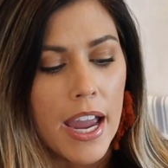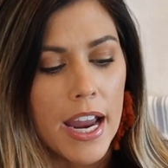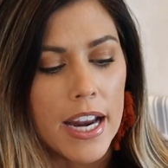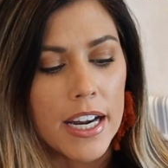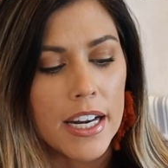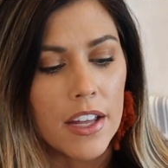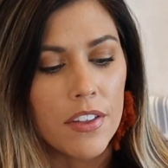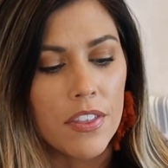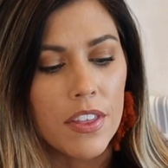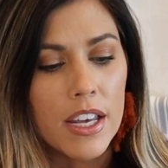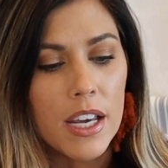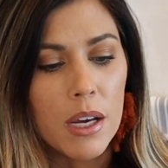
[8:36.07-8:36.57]

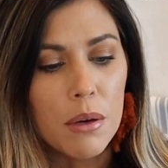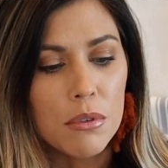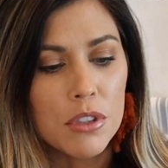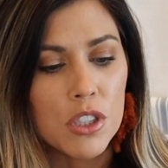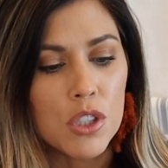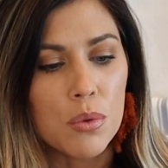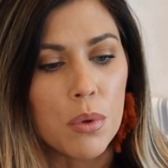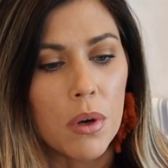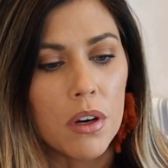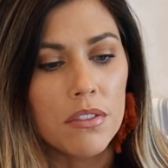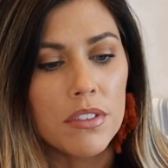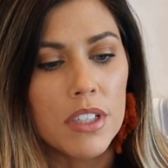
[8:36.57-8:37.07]
And I think it
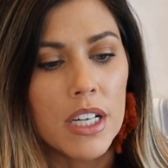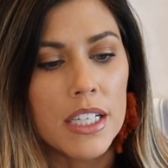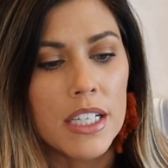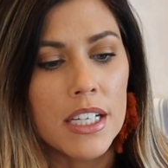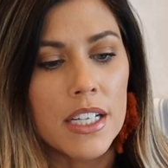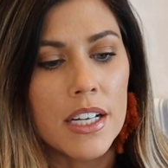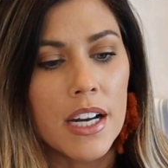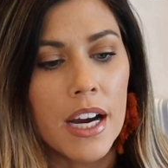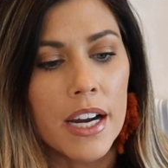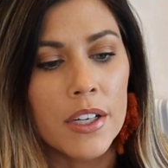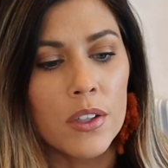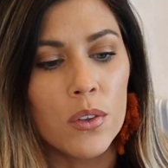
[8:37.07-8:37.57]
was
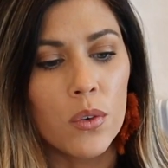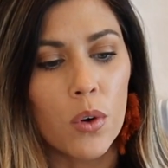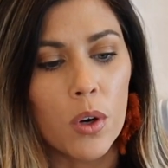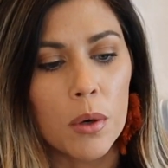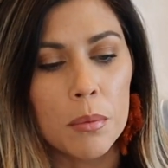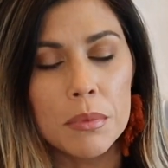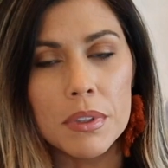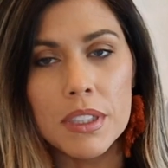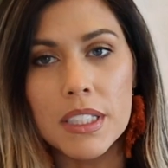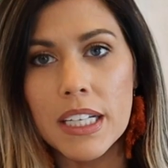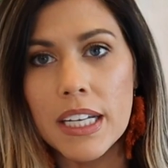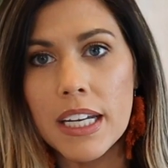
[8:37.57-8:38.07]
$12.99
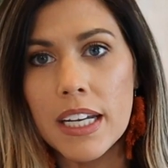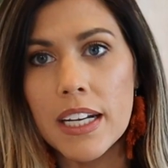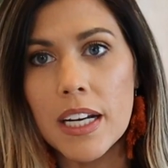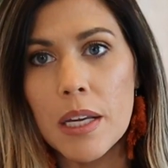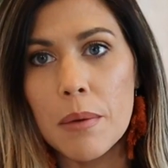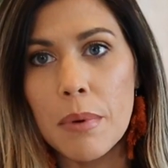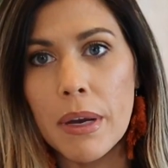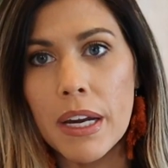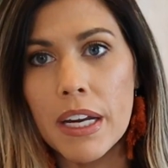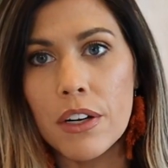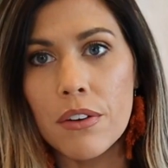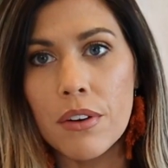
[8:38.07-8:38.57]
normally and
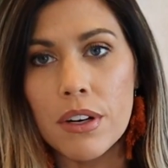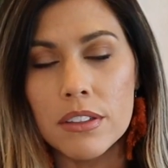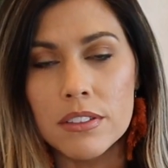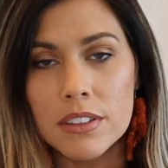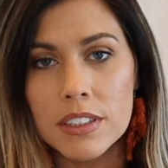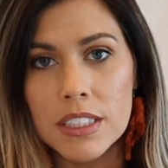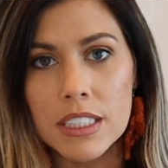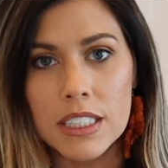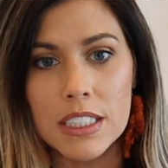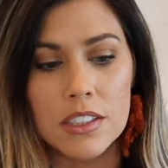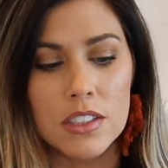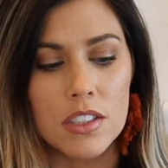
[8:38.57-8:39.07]
I paid around
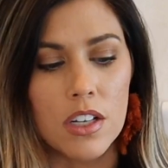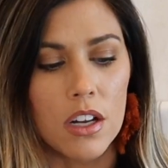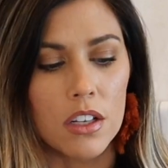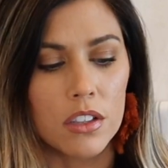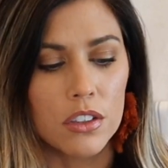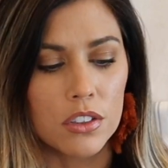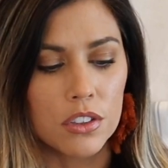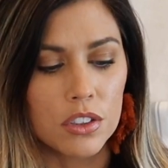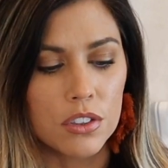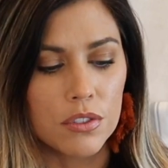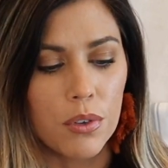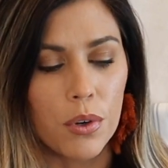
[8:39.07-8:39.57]

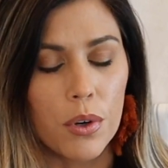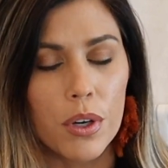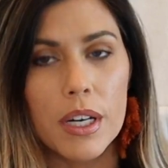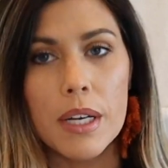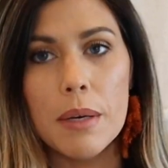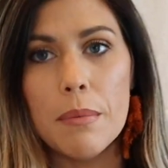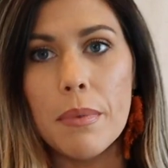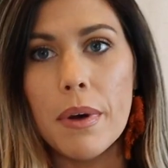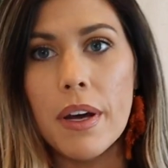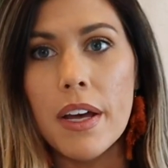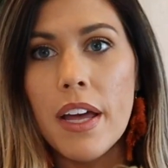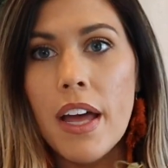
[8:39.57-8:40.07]
$6 for
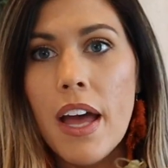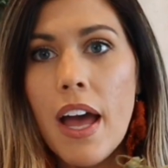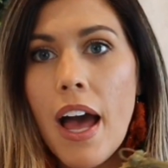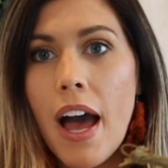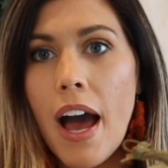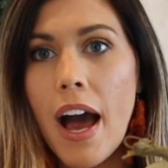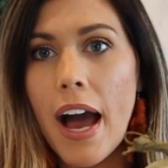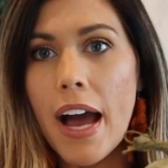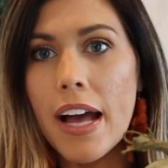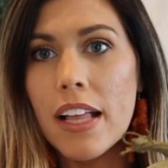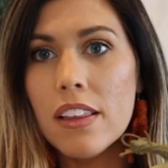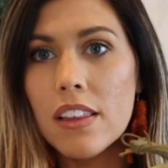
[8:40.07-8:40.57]
it, but
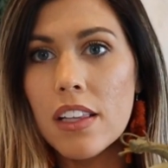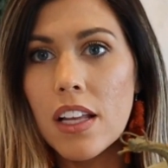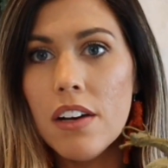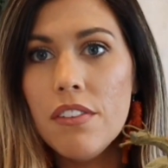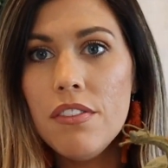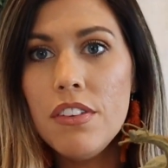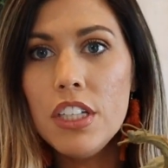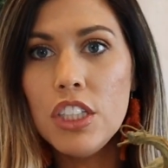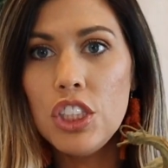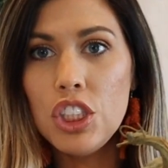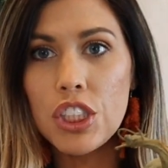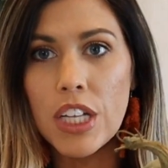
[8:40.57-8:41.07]
I
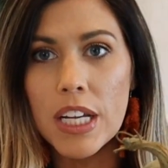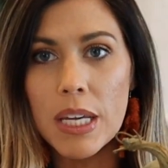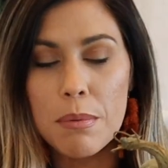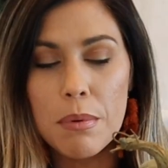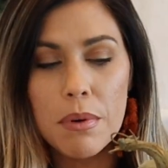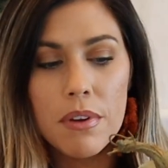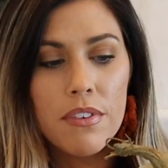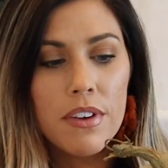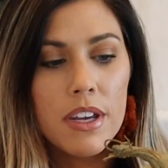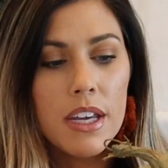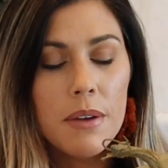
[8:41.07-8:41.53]
love the shape of